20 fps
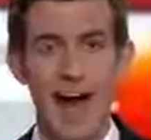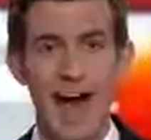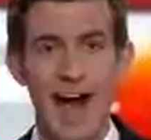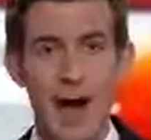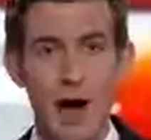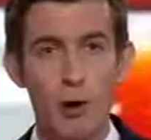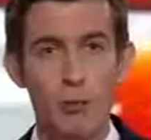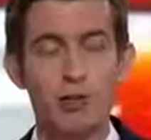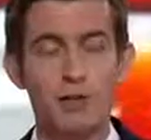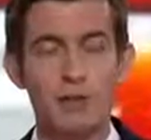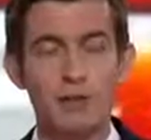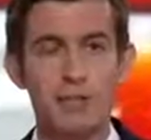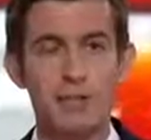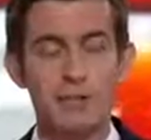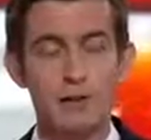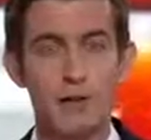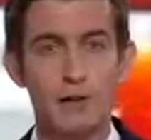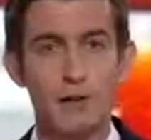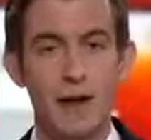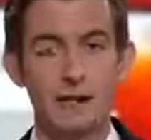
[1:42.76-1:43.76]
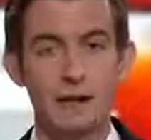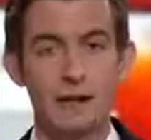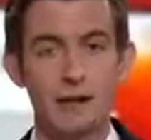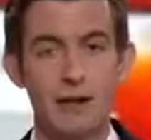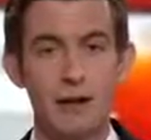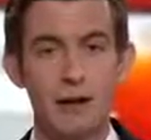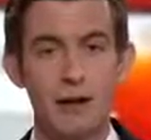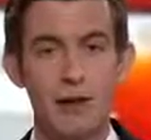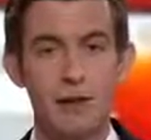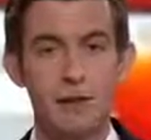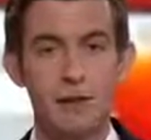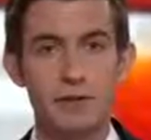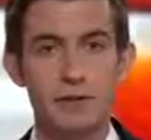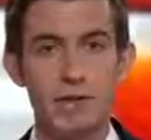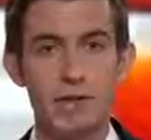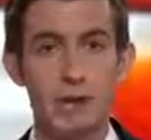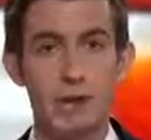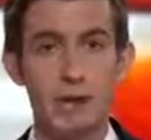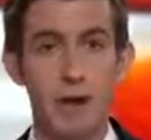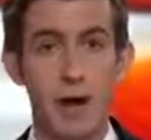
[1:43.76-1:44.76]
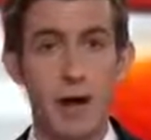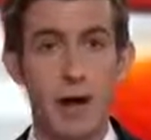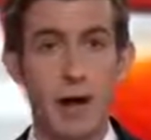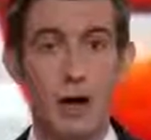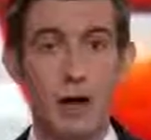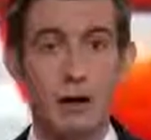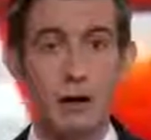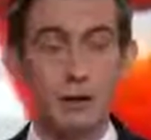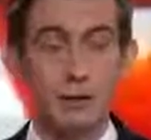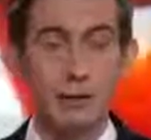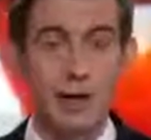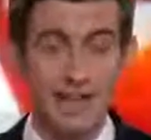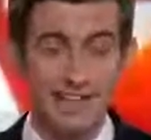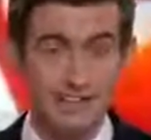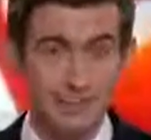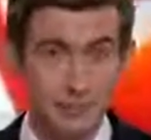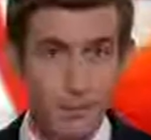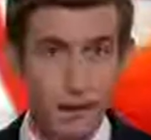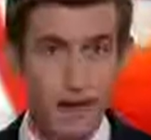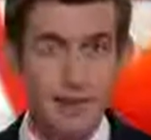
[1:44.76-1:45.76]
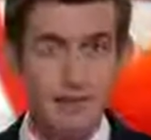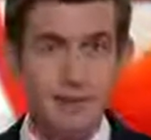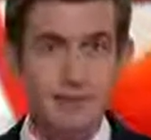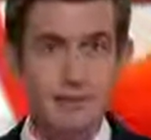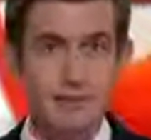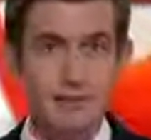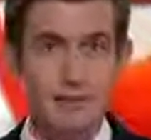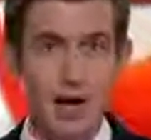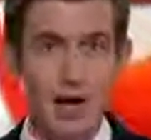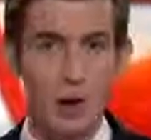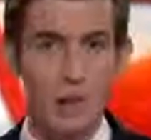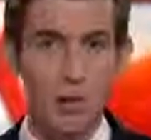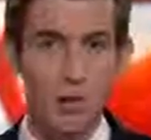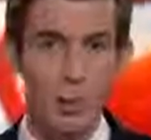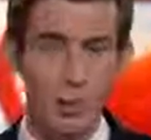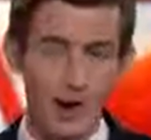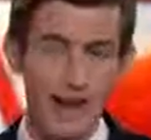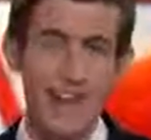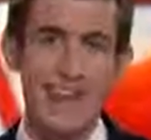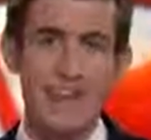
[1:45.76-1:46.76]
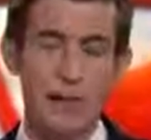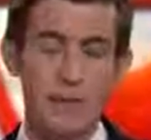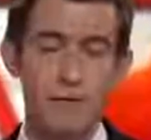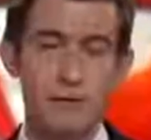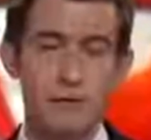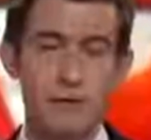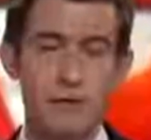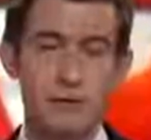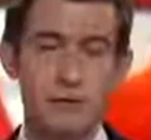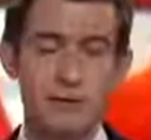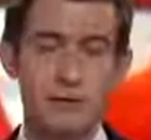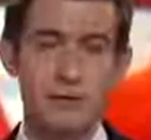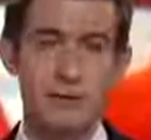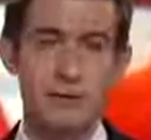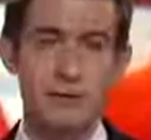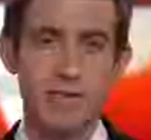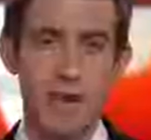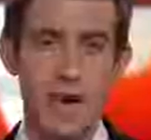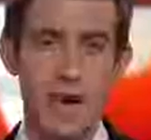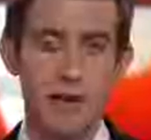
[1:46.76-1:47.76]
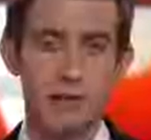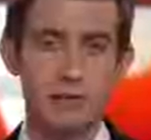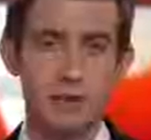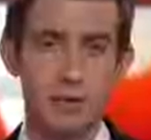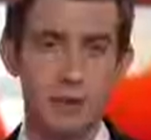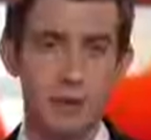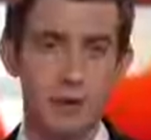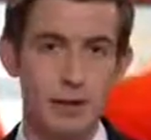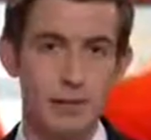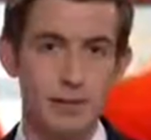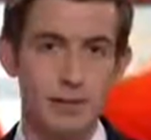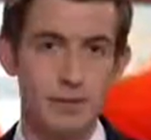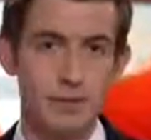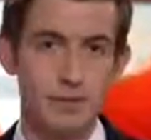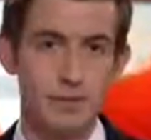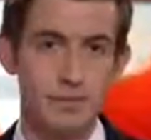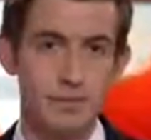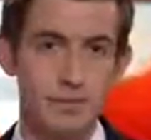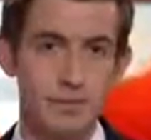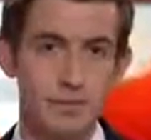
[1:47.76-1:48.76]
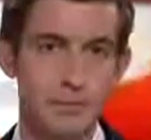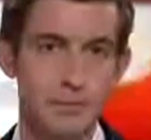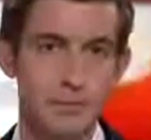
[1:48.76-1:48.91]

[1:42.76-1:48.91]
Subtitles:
how this is affecting their everyday expenses and where that filters through to household budgets.